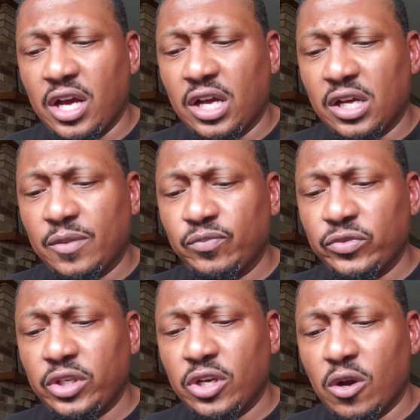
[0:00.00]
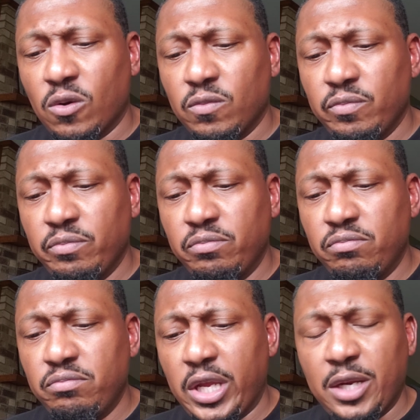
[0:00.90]
You know,
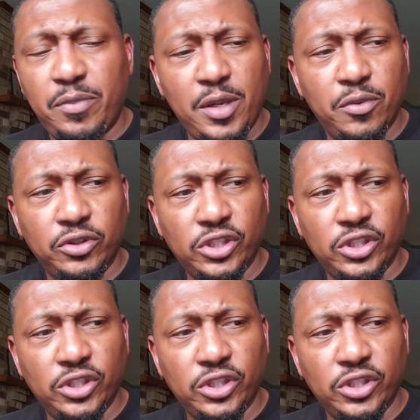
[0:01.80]
many people